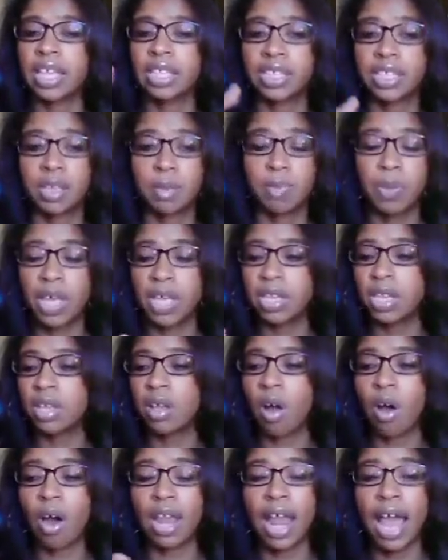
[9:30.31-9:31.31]
Depending
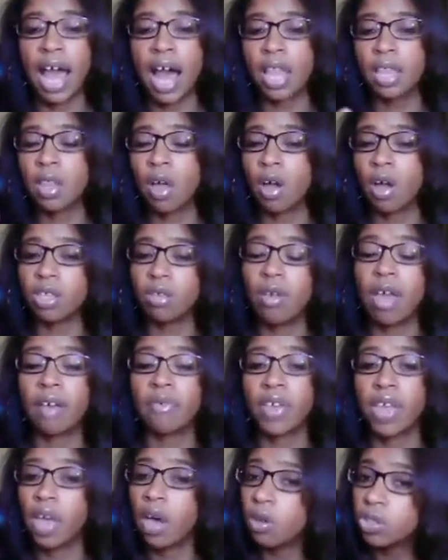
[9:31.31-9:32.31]
on how long you
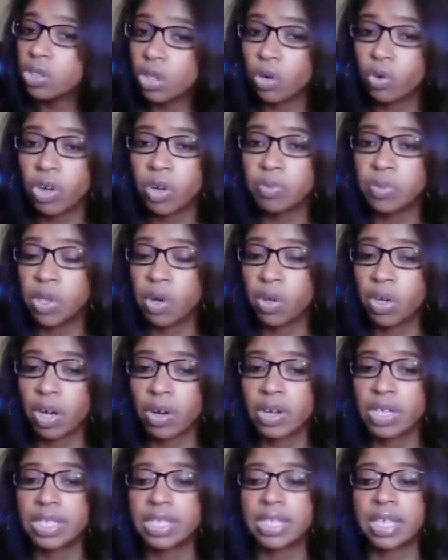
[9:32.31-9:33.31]
have held your
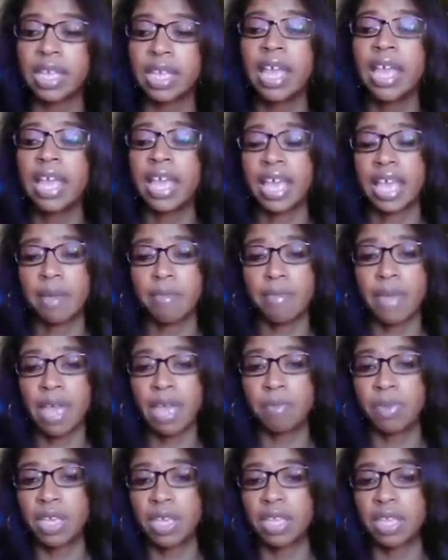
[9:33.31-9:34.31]
cryptocurrency, it
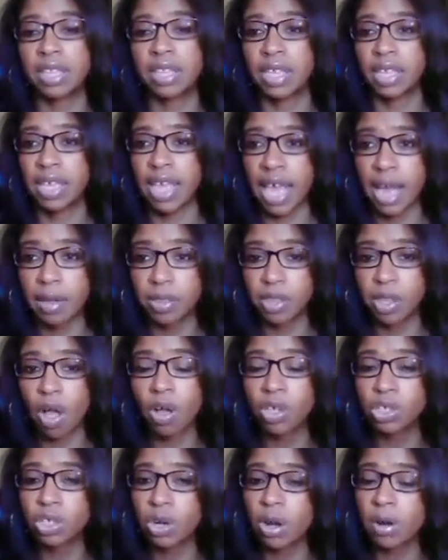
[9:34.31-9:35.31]
may be the
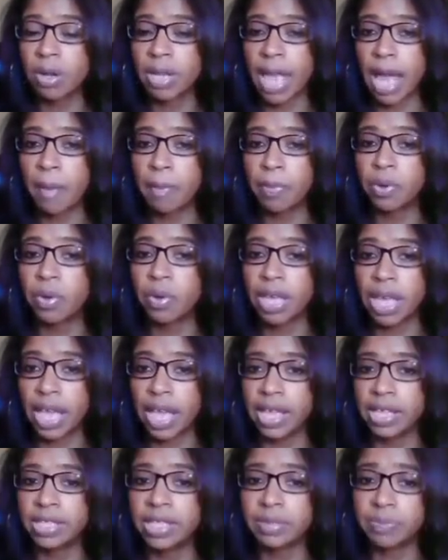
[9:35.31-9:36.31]
long-term capital
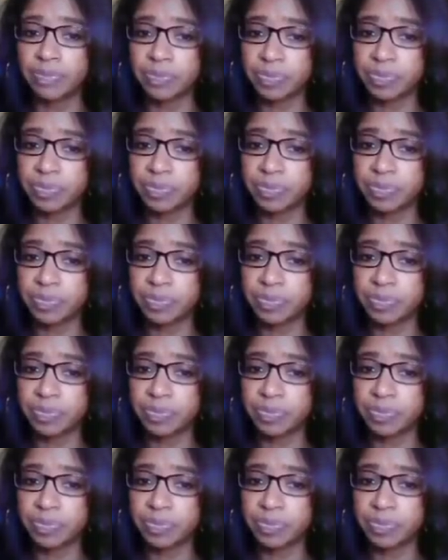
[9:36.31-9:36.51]
gains